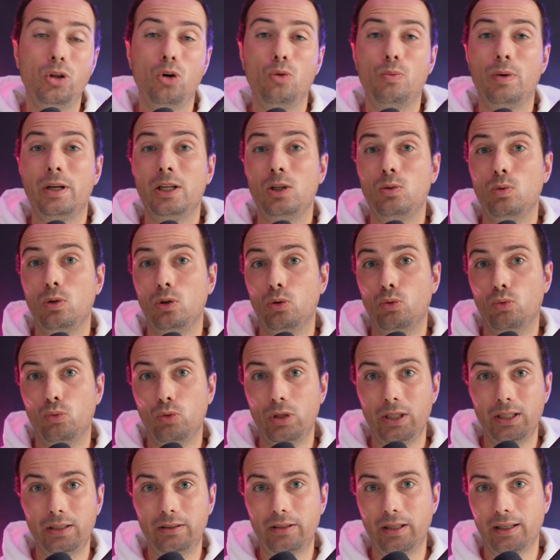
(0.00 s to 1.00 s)
nobody will
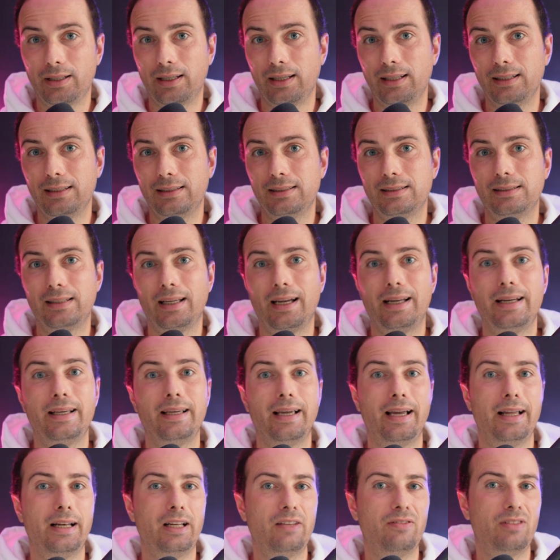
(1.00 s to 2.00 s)
read the case
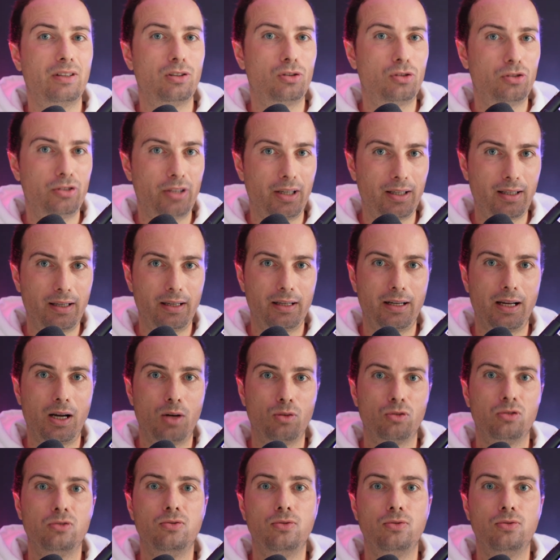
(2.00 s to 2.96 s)
study and even check it out